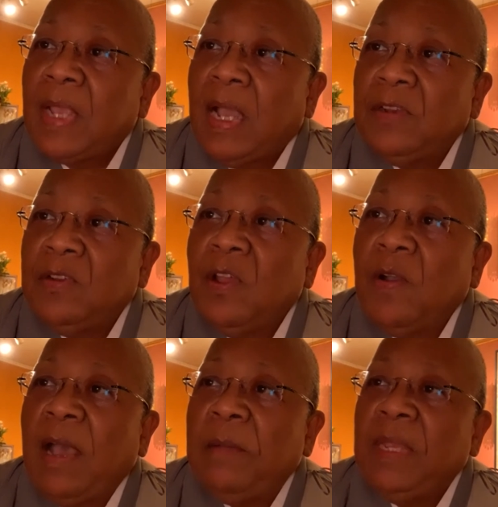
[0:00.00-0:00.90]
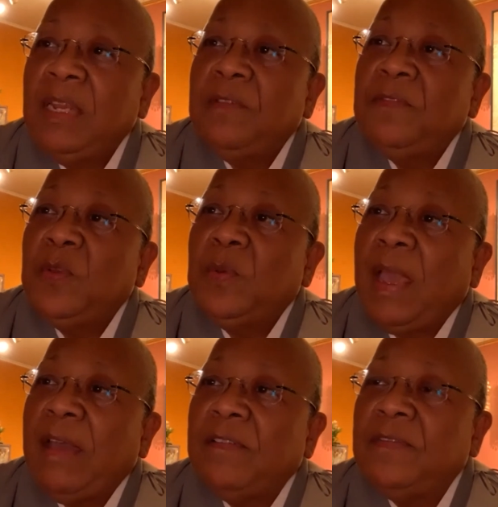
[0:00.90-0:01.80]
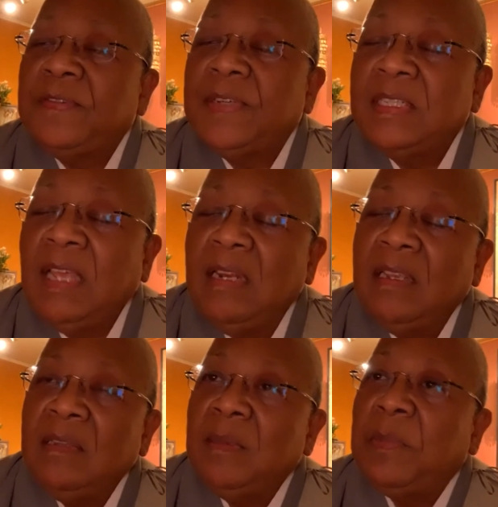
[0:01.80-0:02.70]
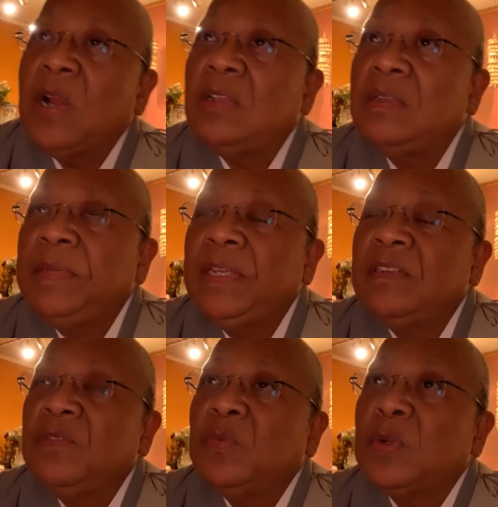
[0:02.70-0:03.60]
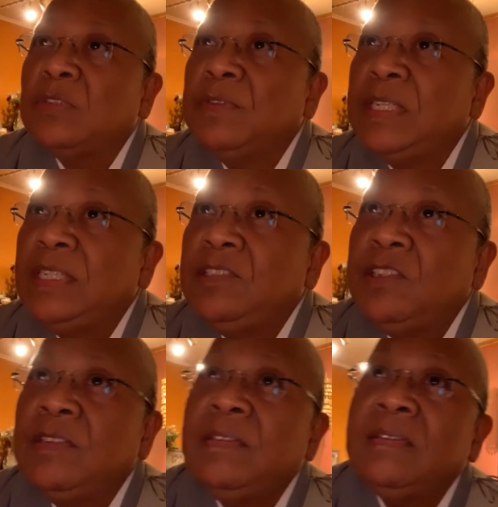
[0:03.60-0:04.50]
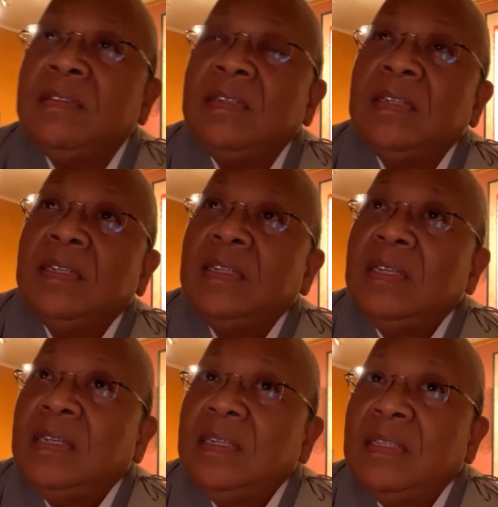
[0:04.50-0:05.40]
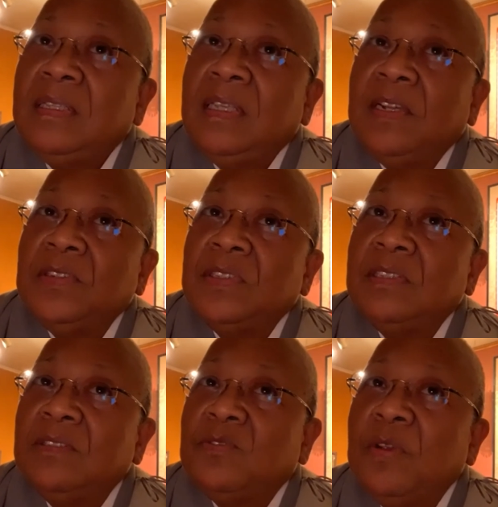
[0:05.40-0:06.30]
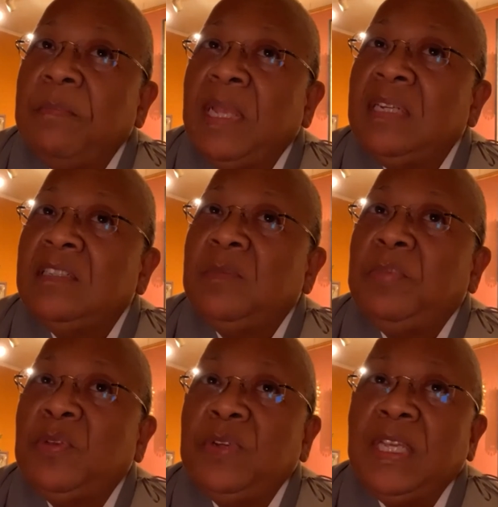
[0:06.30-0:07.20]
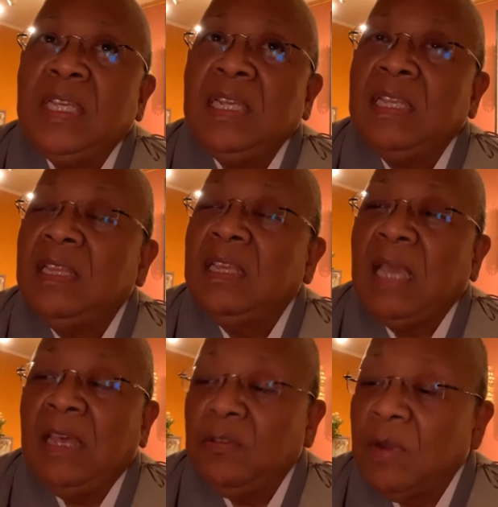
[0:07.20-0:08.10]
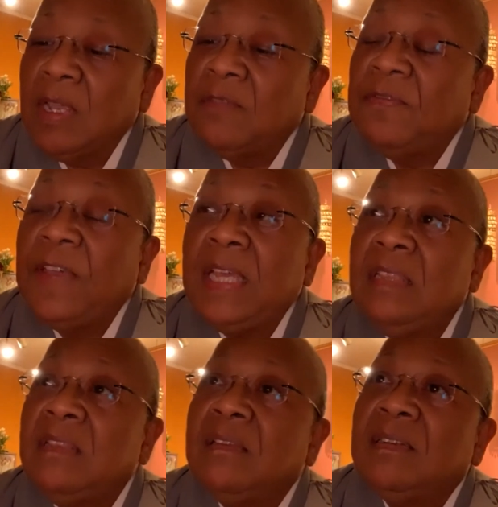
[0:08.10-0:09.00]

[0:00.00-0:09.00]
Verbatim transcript: I don't know how many of you have attended the Parliament of World Religions. There's tremendous beauty in the gathering of faith